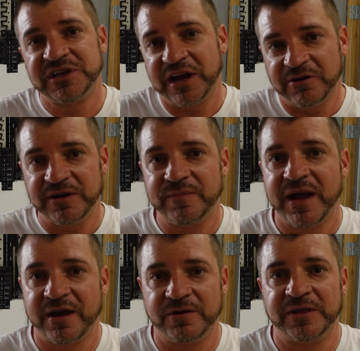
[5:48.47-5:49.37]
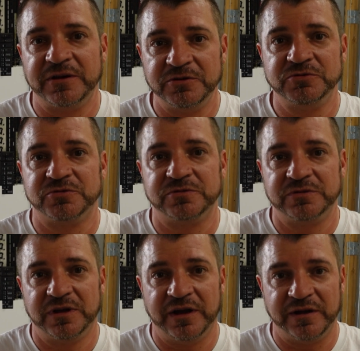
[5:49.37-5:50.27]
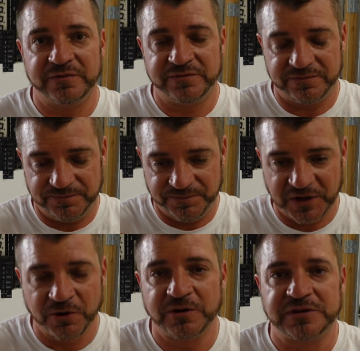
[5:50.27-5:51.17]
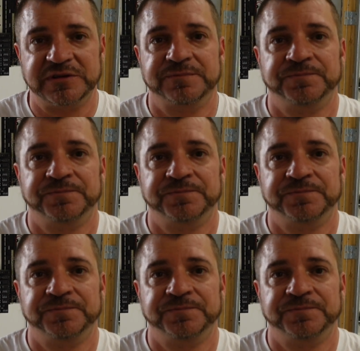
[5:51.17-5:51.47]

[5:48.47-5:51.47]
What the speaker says: carrying back on that neutral of current,